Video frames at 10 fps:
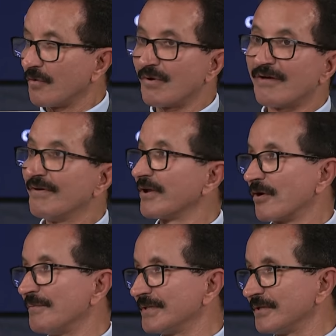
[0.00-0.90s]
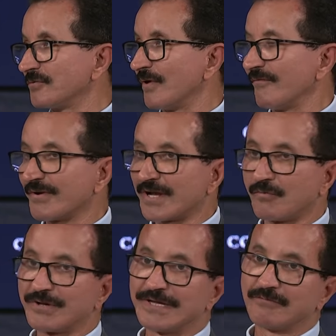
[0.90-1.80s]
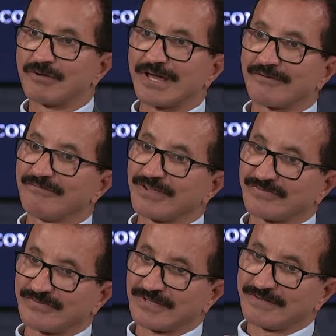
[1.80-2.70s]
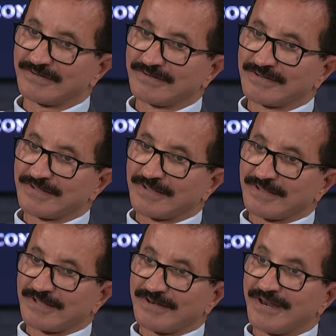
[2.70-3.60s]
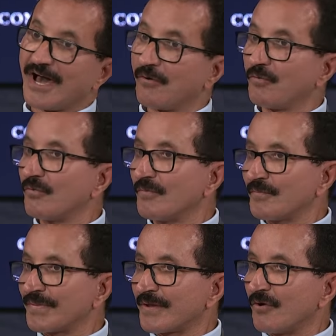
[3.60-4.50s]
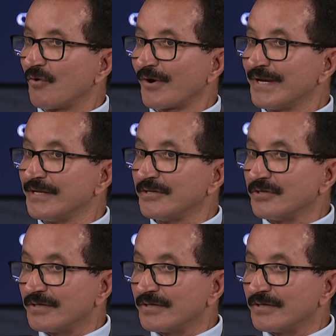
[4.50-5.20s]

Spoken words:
We are very committed to Africa. We are invested now already